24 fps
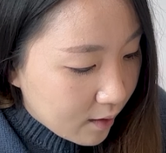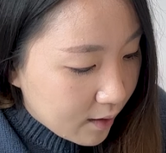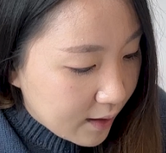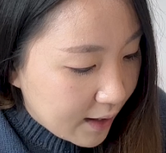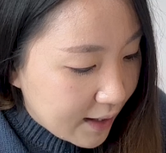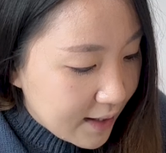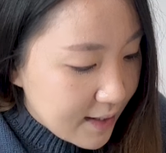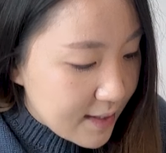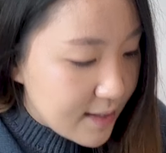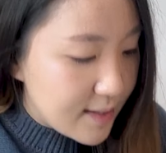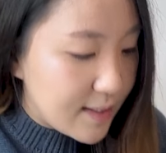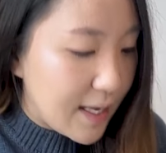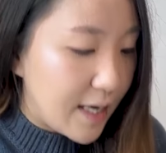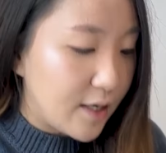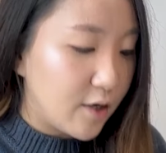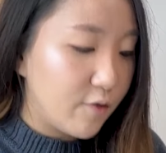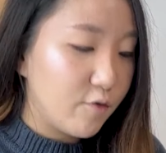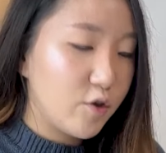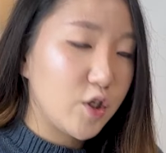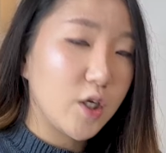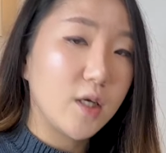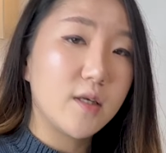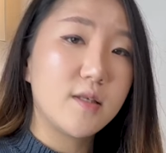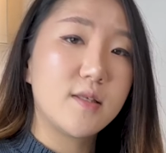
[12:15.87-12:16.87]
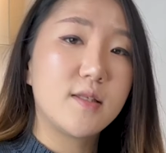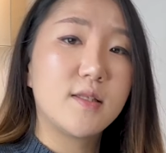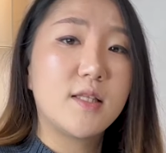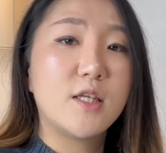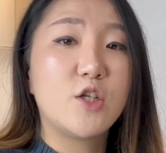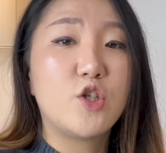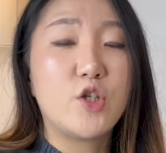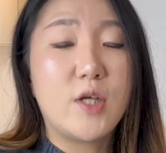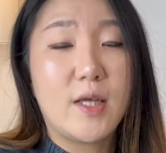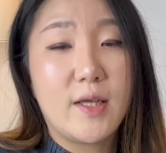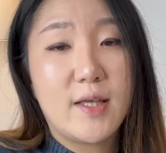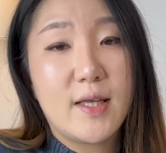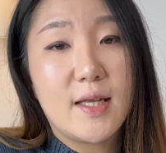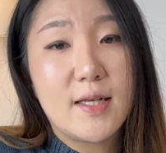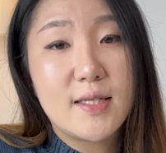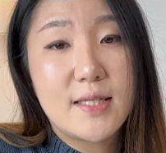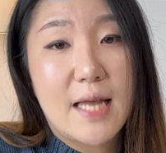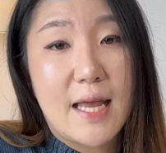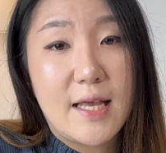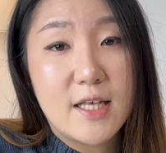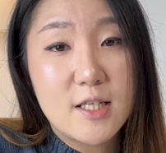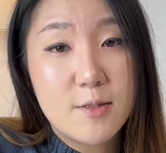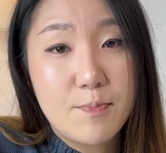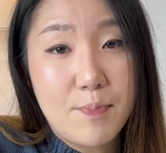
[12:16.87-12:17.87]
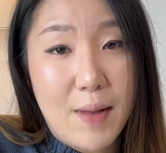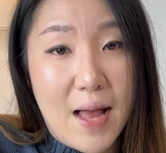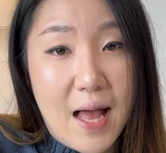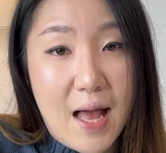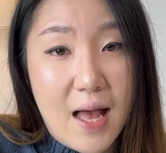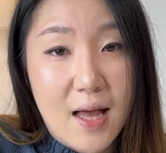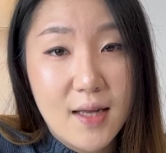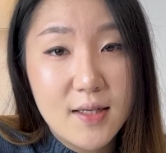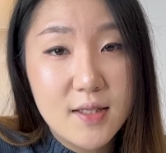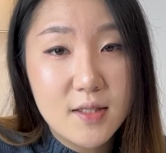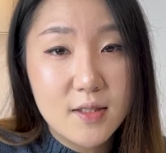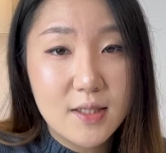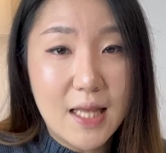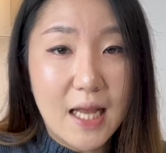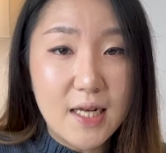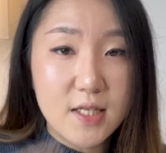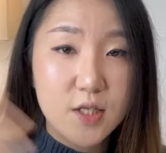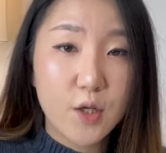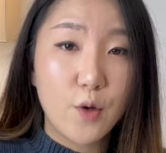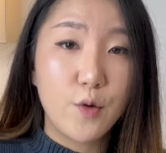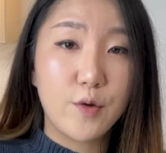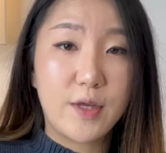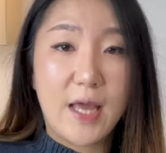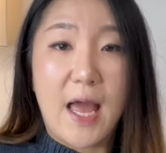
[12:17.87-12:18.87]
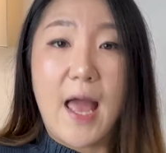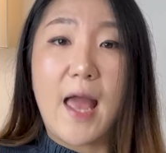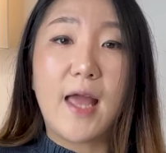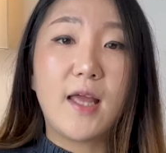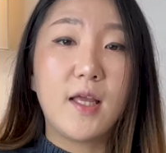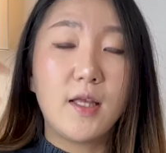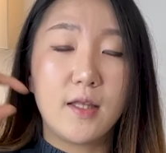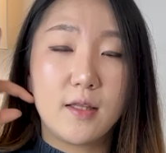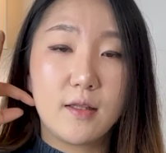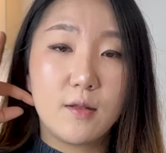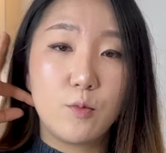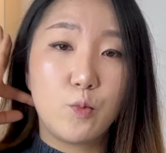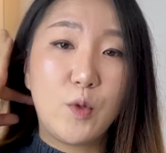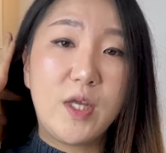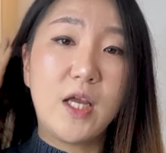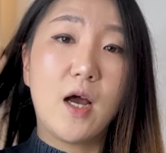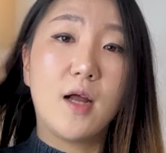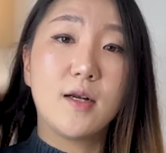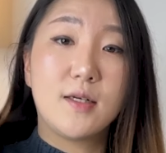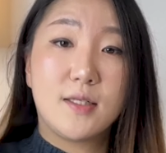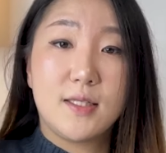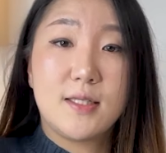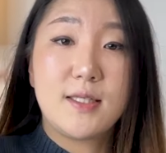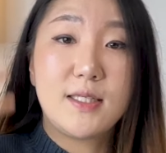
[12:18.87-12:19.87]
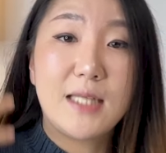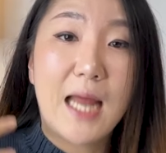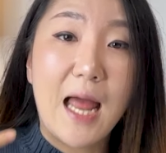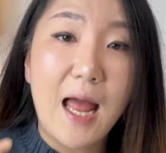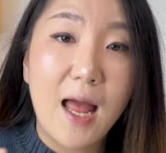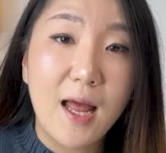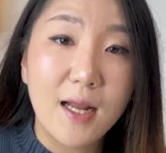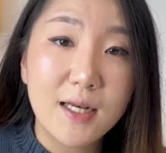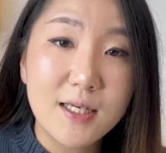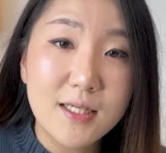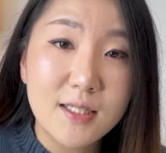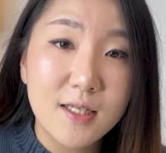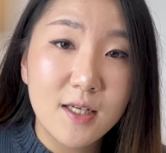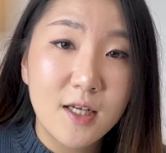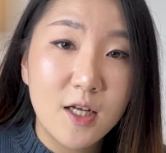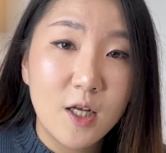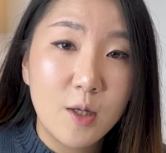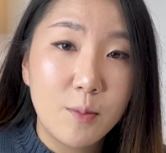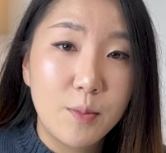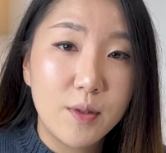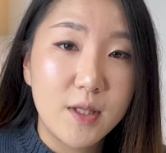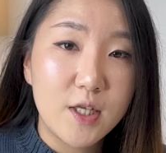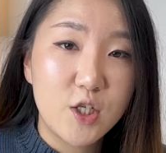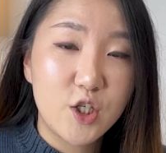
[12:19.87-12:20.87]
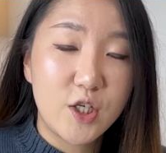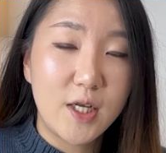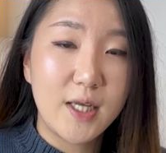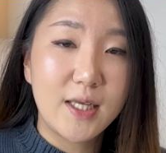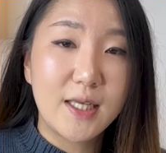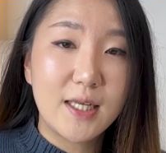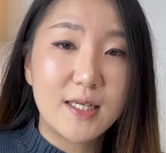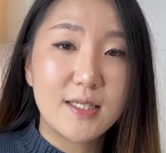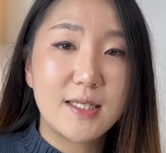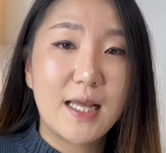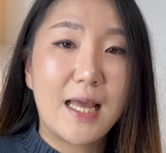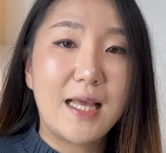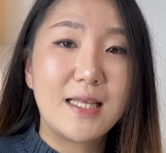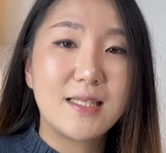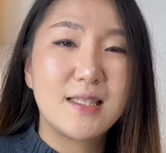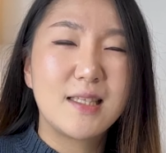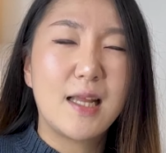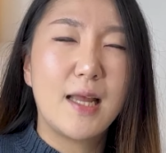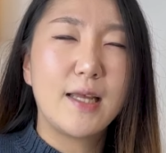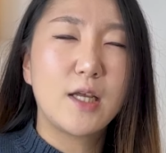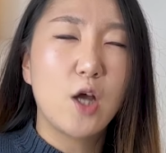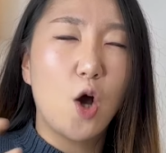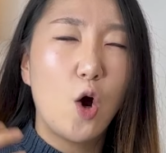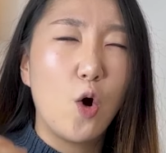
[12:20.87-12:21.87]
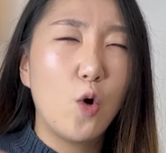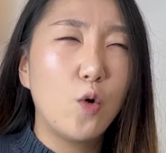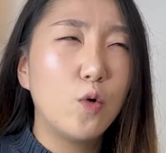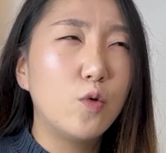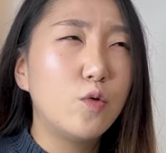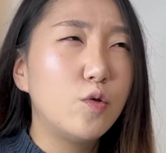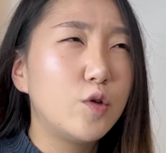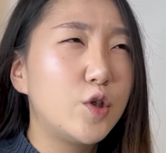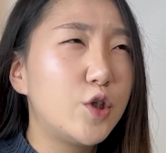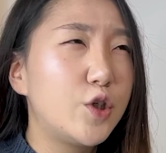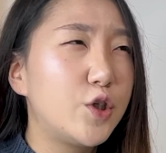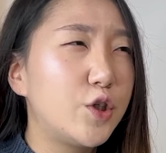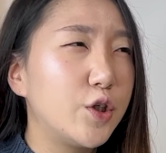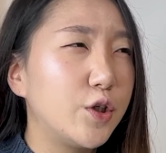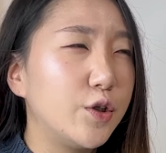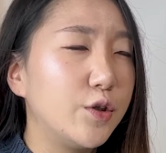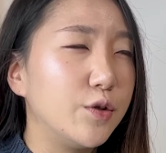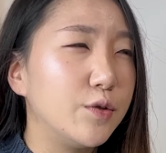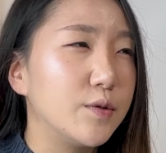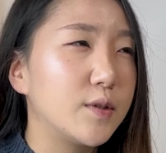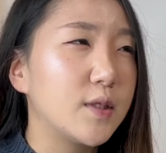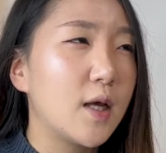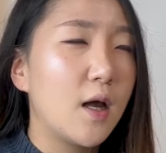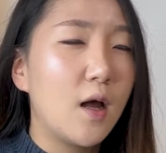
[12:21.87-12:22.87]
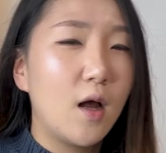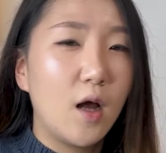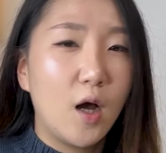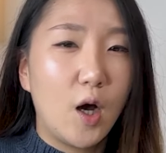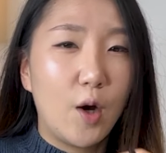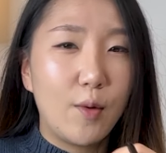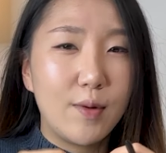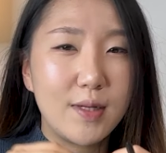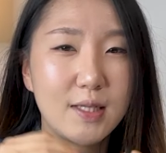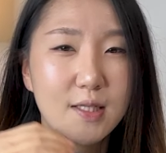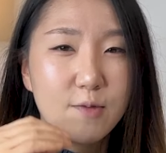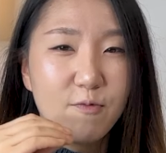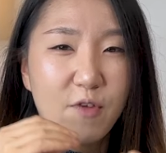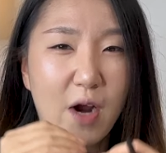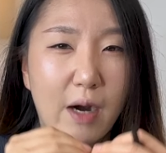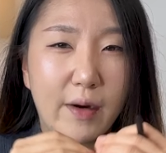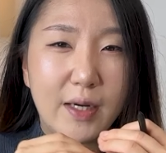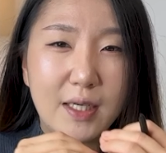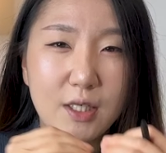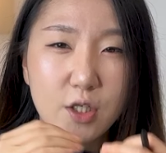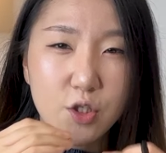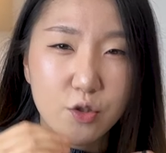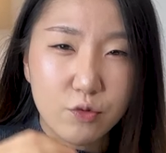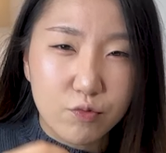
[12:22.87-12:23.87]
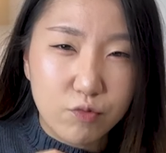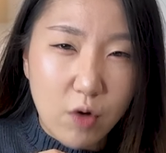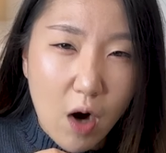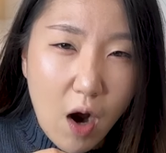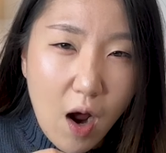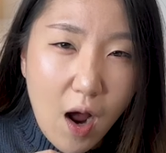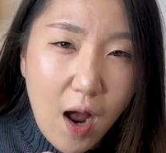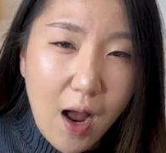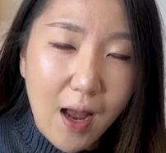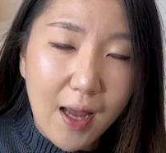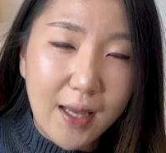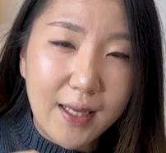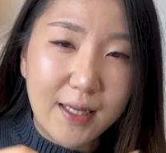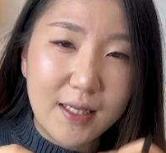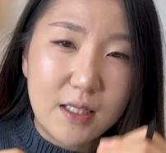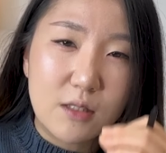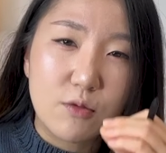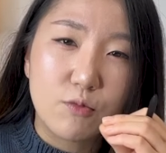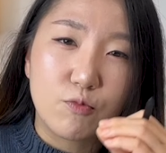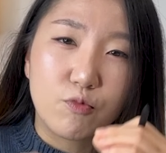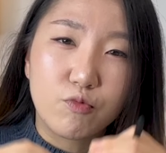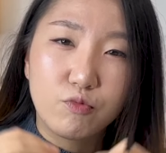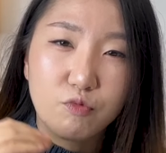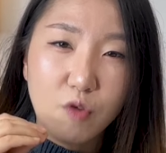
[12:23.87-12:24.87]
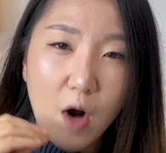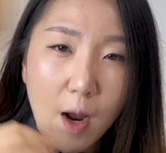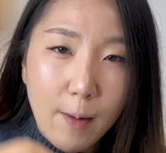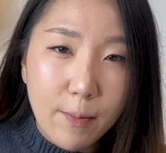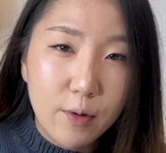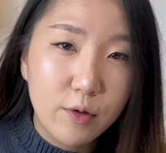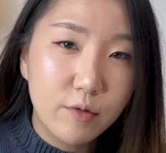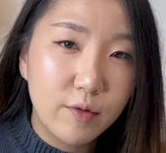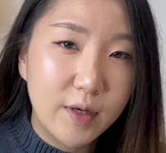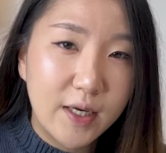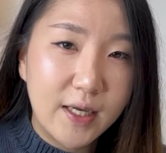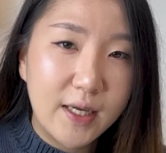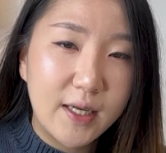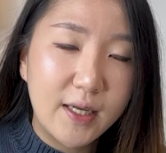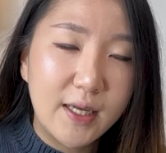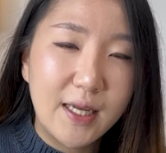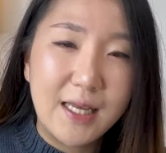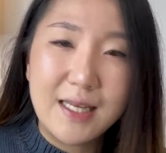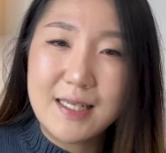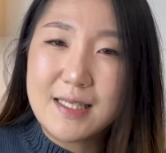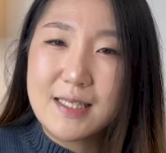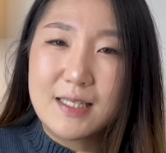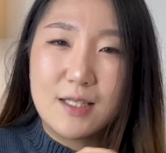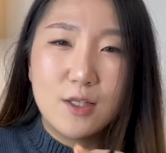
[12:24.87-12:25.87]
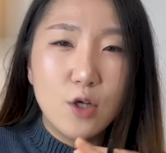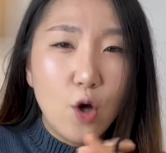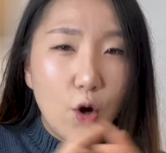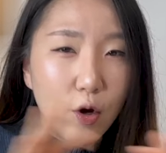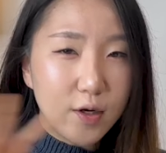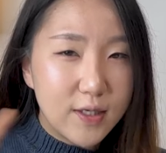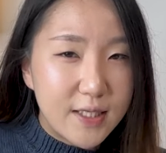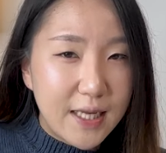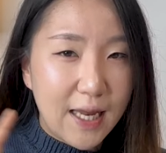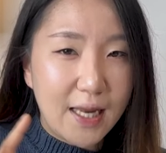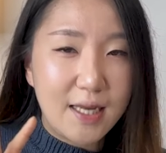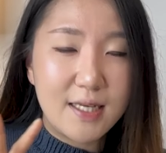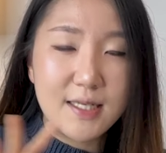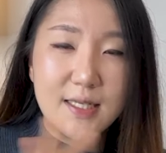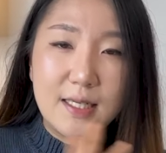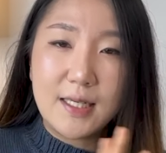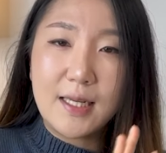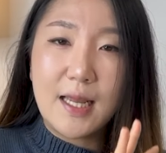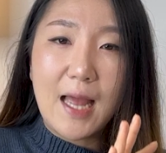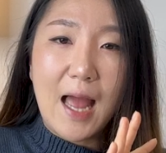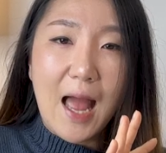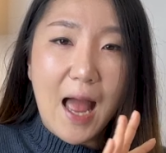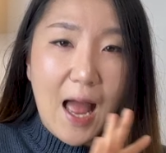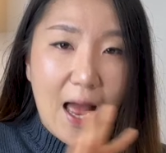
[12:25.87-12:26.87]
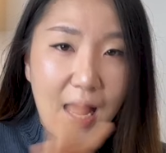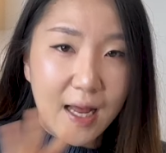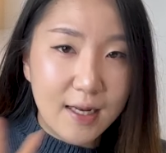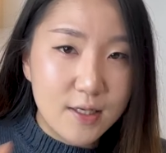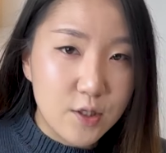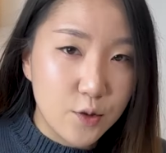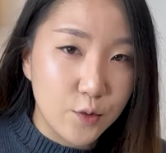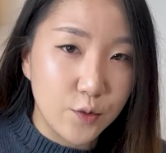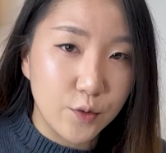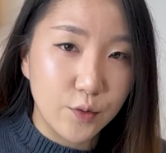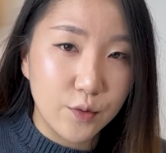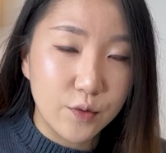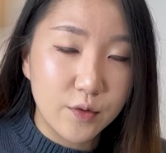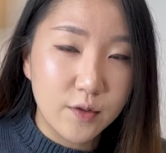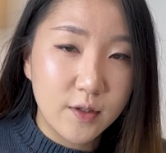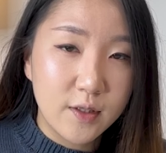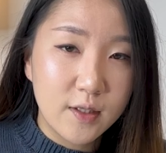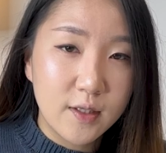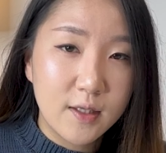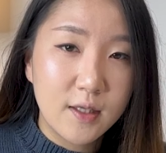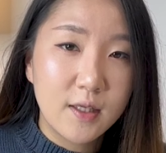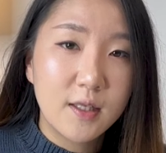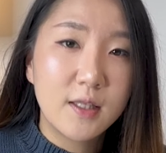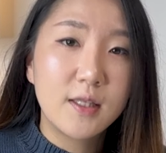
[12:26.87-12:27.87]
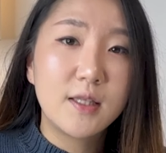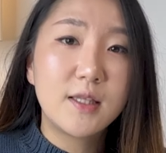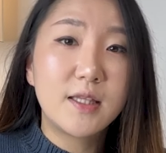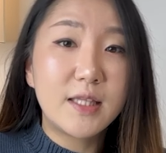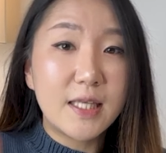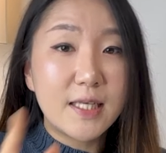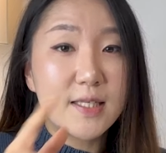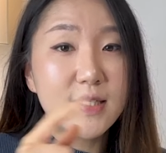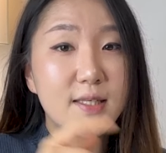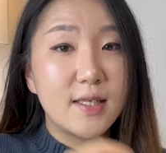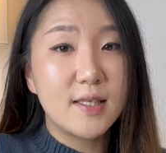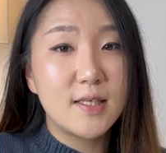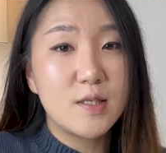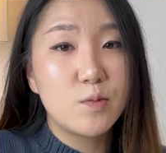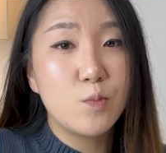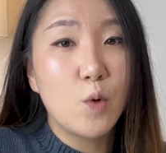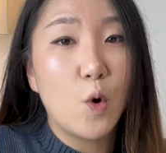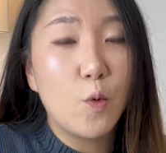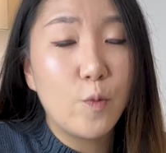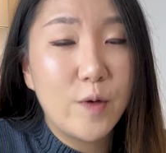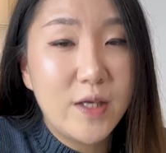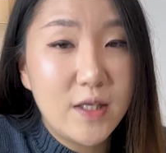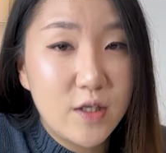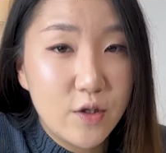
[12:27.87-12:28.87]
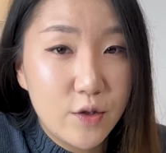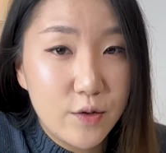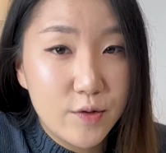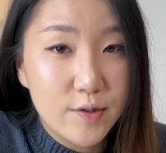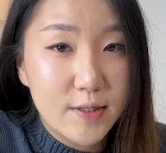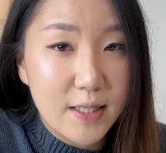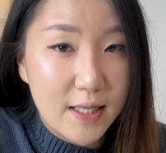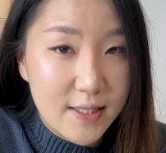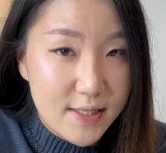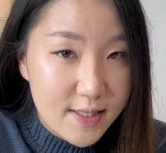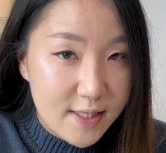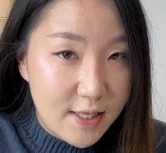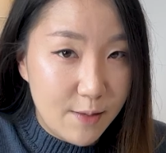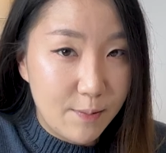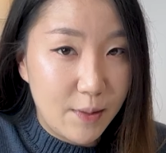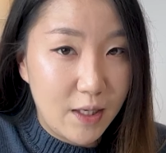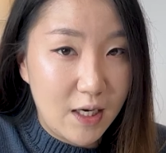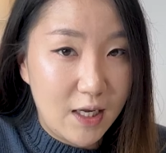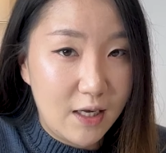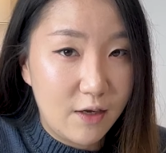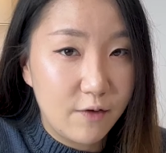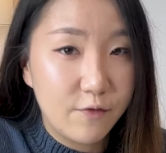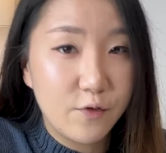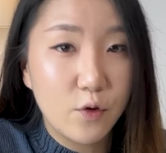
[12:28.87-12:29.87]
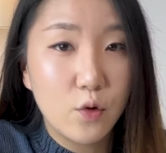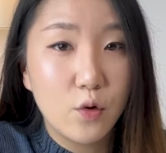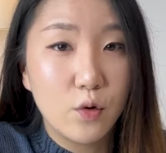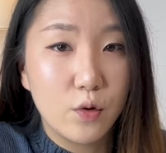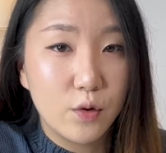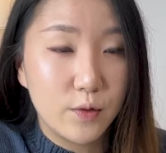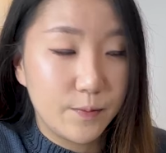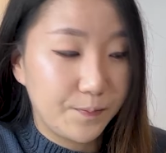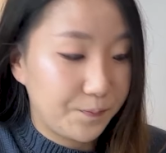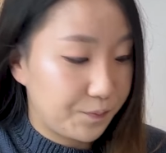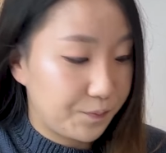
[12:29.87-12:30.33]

Instead of just the chicken tastes bad, that's okay, we understand. But the chicken tastes like old shoes. Oh, it's very dry, it's rubbery, it's not tasty at all. This is what we use a simile for.